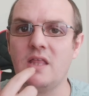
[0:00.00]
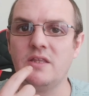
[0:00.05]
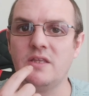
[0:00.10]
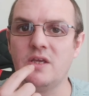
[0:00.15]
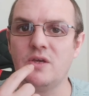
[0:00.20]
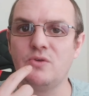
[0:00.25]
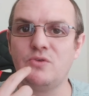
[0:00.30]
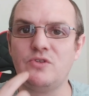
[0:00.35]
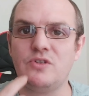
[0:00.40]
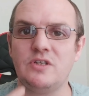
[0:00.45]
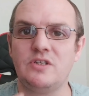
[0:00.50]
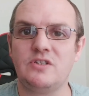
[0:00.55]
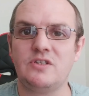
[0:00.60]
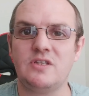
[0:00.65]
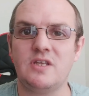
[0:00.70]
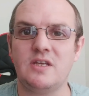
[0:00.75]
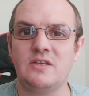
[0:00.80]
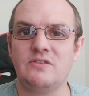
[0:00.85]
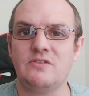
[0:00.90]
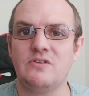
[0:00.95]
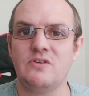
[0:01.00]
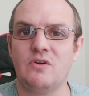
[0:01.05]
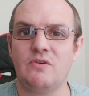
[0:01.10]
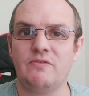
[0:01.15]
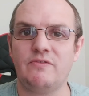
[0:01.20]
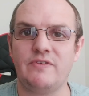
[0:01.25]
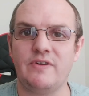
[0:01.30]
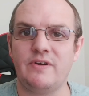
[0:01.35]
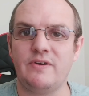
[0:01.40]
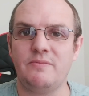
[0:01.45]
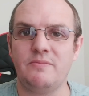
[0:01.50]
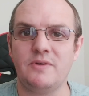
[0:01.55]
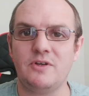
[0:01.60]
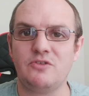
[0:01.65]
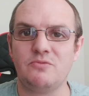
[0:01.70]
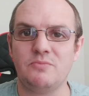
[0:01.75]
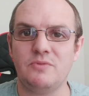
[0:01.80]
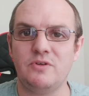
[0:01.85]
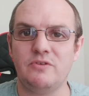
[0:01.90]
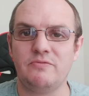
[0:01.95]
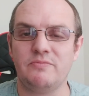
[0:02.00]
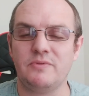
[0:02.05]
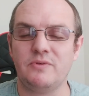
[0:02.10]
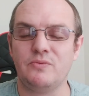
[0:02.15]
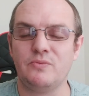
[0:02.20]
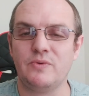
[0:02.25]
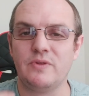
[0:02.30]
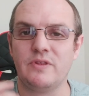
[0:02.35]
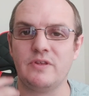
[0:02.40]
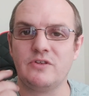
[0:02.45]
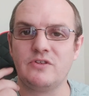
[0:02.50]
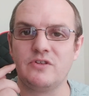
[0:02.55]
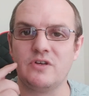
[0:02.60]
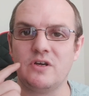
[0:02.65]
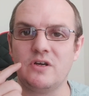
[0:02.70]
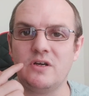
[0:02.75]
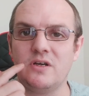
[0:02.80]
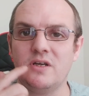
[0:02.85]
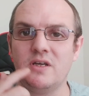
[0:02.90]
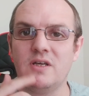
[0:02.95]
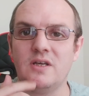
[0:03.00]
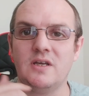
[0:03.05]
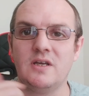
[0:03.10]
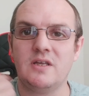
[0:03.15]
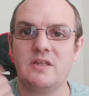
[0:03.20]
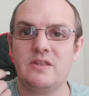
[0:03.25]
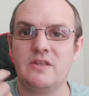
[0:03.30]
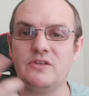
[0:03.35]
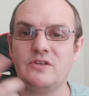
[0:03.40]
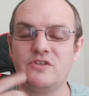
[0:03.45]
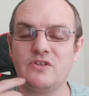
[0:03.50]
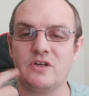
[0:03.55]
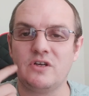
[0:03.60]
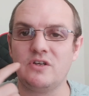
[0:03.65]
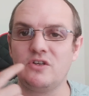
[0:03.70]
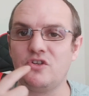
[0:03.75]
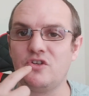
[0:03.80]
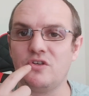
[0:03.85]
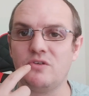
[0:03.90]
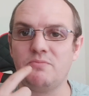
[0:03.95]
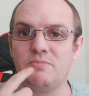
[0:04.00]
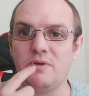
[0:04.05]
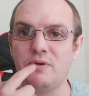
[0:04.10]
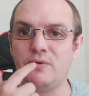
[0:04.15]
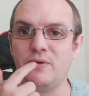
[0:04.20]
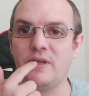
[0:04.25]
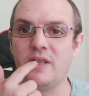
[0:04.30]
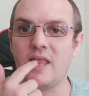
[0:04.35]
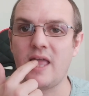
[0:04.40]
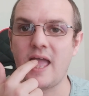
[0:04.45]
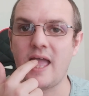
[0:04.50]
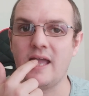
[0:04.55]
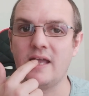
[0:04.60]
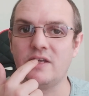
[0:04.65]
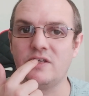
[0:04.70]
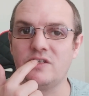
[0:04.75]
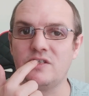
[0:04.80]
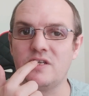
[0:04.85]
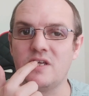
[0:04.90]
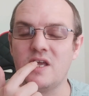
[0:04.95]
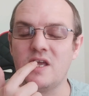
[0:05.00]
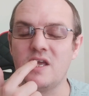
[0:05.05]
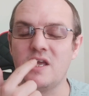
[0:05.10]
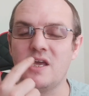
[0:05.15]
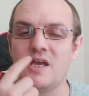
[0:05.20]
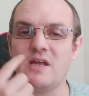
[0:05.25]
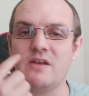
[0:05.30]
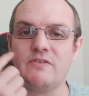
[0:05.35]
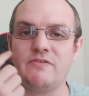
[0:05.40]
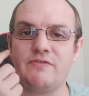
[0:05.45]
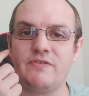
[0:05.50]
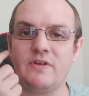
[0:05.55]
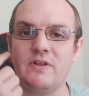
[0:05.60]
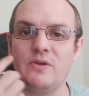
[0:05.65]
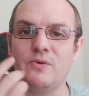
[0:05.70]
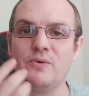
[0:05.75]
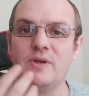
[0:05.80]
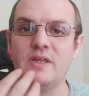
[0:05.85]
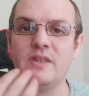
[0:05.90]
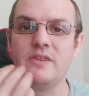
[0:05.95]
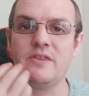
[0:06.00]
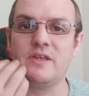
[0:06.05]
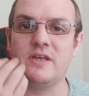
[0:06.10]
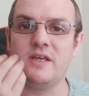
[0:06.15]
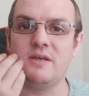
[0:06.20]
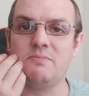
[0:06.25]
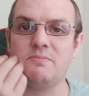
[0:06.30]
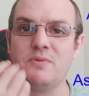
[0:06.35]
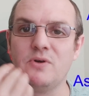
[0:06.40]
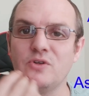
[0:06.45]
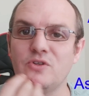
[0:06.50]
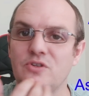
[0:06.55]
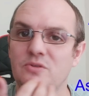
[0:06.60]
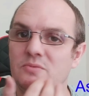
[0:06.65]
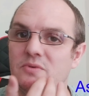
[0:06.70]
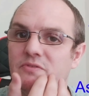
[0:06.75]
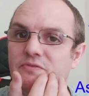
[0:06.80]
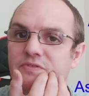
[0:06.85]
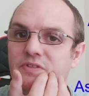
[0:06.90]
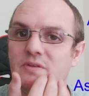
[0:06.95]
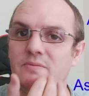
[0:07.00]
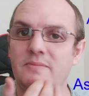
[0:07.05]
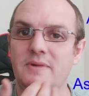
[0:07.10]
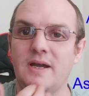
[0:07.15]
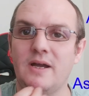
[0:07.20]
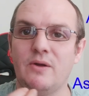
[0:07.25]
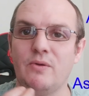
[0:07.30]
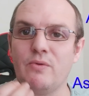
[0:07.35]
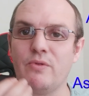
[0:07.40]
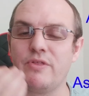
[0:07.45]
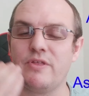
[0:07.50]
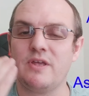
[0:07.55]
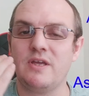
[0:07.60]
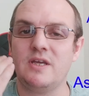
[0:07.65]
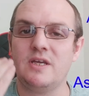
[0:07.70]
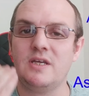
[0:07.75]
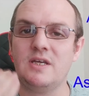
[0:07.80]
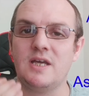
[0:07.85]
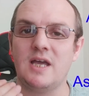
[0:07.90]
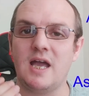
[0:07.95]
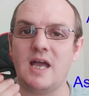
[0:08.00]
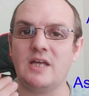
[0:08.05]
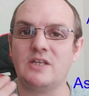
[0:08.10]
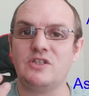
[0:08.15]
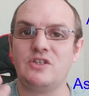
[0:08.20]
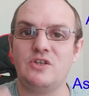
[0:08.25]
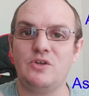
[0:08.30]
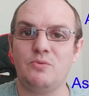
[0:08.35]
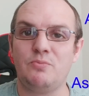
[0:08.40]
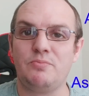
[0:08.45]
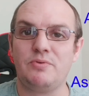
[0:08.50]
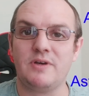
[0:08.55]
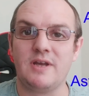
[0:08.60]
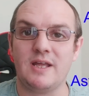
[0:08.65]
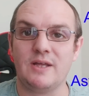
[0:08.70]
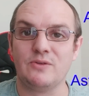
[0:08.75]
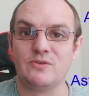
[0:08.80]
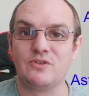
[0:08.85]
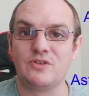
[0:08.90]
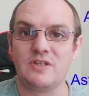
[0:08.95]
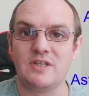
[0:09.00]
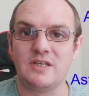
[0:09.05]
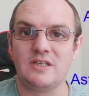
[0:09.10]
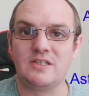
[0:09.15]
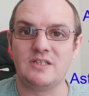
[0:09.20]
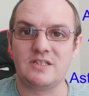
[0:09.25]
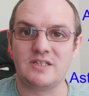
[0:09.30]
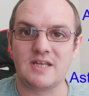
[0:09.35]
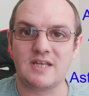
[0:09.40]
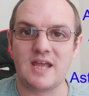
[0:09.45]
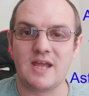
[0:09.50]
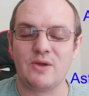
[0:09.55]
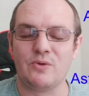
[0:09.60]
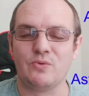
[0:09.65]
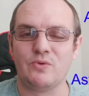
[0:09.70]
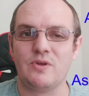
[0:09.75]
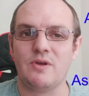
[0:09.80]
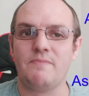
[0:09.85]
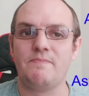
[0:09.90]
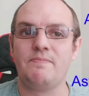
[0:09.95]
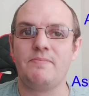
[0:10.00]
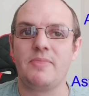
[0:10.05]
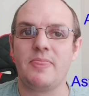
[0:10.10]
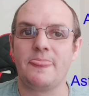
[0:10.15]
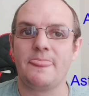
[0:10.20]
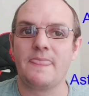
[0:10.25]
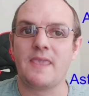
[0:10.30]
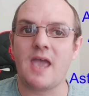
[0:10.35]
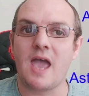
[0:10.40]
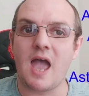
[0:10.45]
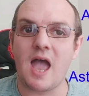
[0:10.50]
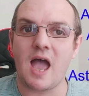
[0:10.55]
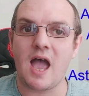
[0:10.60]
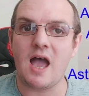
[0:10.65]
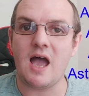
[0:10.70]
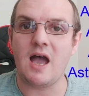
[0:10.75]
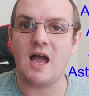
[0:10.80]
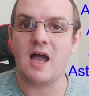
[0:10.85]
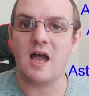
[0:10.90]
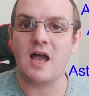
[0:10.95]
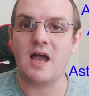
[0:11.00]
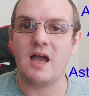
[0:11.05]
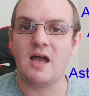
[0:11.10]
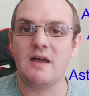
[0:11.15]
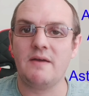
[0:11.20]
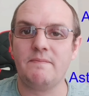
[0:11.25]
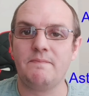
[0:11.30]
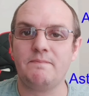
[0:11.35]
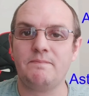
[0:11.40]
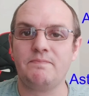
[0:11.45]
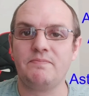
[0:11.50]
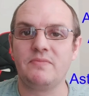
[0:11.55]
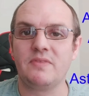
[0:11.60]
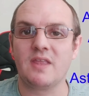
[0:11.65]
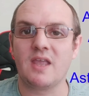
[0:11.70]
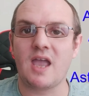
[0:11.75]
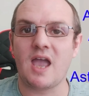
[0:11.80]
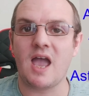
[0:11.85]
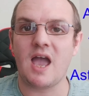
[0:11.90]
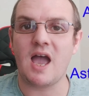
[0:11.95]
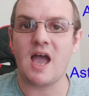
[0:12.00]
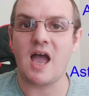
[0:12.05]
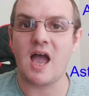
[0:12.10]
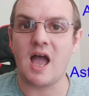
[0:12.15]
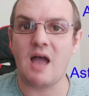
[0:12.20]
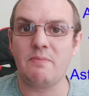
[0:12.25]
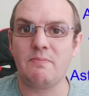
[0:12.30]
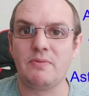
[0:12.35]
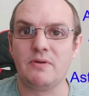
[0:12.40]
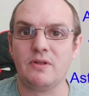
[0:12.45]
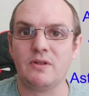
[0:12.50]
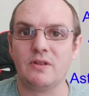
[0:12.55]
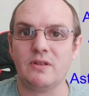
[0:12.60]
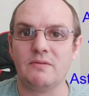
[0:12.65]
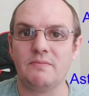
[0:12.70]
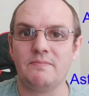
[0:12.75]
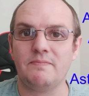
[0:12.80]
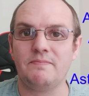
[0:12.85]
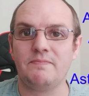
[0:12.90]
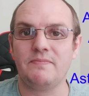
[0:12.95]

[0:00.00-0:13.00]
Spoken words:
Notice there's not very much movement with the tongue. The tongue should be relaxed and following the bottom of the mouth as you pronounce this sound. A, apple.